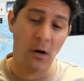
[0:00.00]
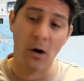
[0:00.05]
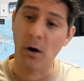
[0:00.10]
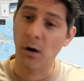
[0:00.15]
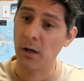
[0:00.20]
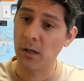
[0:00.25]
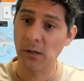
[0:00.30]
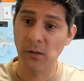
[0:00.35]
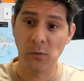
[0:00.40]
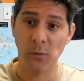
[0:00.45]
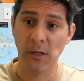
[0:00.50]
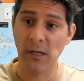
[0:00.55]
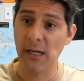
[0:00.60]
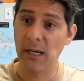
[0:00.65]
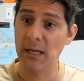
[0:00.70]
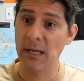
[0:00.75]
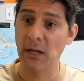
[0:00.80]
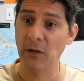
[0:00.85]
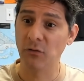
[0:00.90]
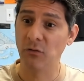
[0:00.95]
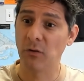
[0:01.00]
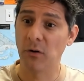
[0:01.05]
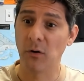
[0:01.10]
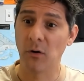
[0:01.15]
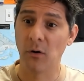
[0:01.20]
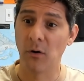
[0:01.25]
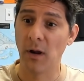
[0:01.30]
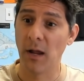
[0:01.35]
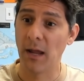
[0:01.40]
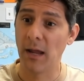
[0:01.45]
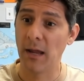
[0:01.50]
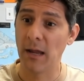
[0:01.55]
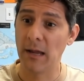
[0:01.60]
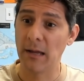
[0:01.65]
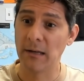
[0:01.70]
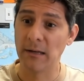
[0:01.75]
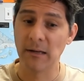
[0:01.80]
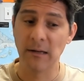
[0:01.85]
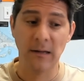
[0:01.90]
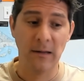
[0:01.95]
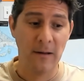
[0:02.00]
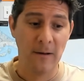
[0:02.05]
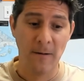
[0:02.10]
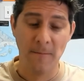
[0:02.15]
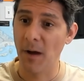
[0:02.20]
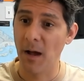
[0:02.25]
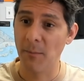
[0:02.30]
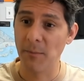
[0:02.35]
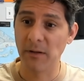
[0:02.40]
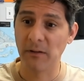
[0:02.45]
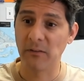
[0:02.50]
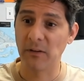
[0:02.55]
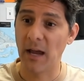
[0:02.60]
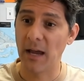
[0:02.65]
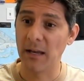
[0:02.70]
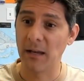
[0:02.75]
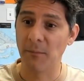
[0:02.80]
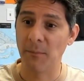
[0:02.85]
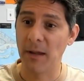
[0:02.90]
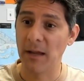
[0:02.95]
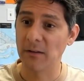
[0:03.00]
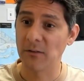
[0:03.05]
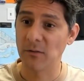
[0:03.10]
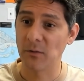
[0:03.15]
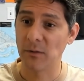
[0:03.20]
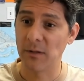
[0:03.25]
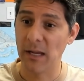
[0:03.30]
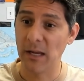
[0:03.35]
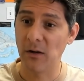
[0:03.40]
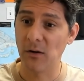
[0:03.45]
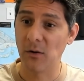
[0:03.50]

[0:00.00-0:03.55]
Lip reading: are going to do it again next year. And I'm excited, man. So thank